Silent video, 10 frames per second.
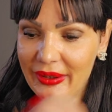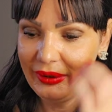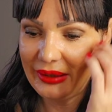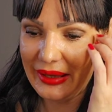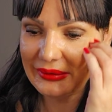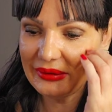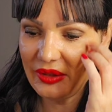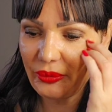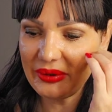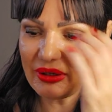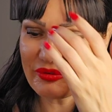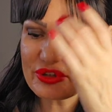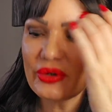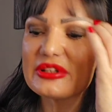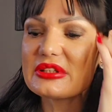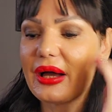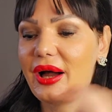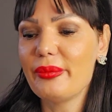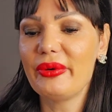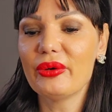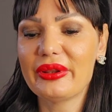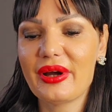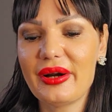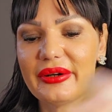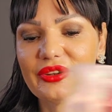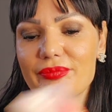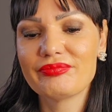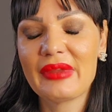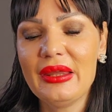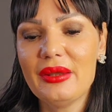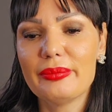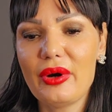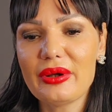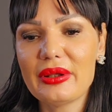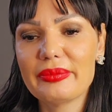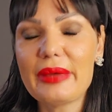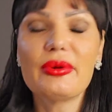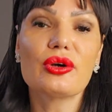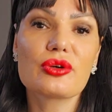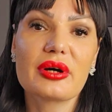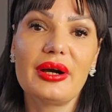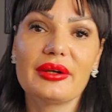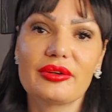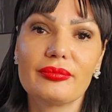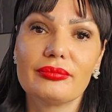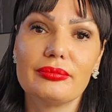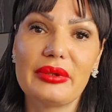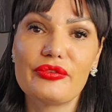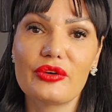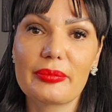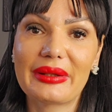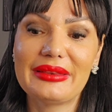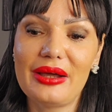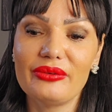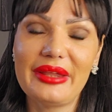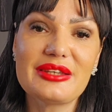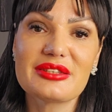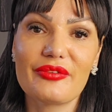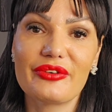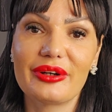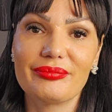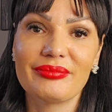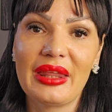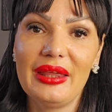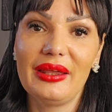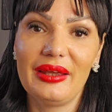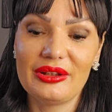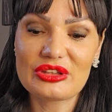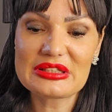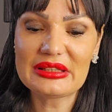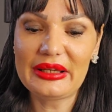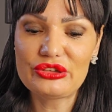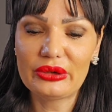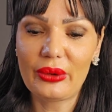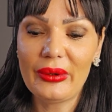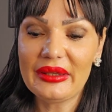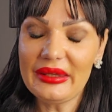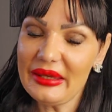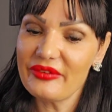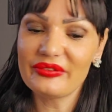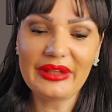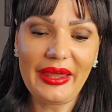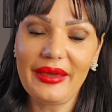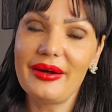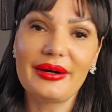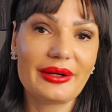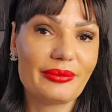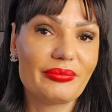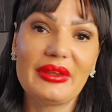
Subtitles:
And the Three of Swords. Aha, broken heart. Broken, they broke your heart before, but now they suffer. Just to let you know, if they are